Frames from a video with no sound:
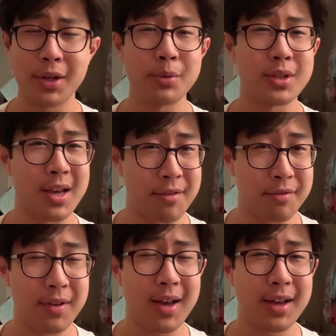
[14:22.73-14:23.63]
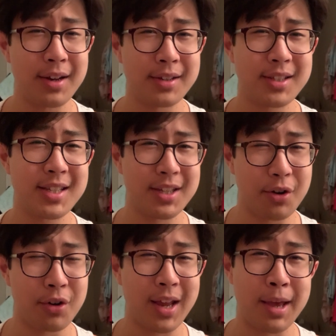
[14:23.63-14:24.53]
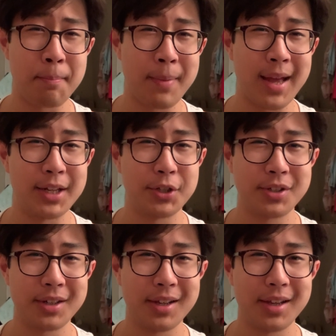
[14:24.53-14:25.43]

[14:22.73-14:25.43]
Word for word: there was a third sitting on a bench